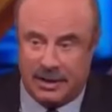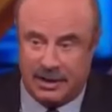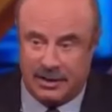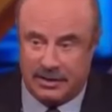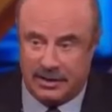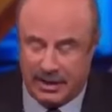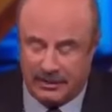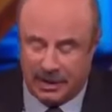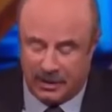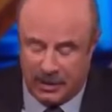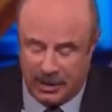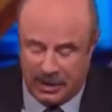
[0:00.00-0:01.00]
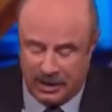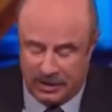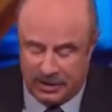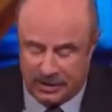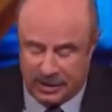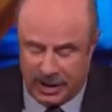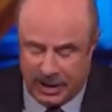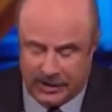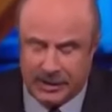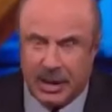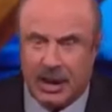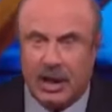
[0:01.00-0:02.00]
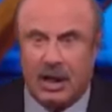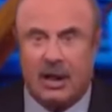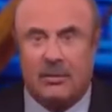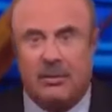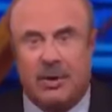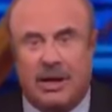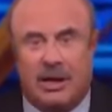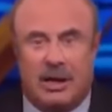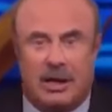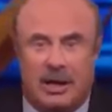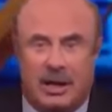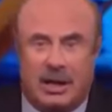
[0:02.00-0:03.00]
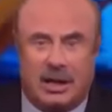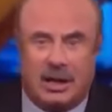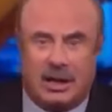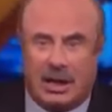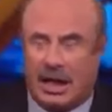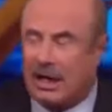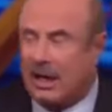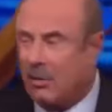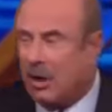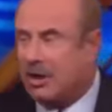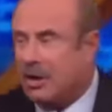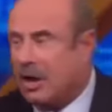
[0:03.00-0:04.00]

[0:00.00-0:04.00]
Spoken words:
is something we need to discuss. But I want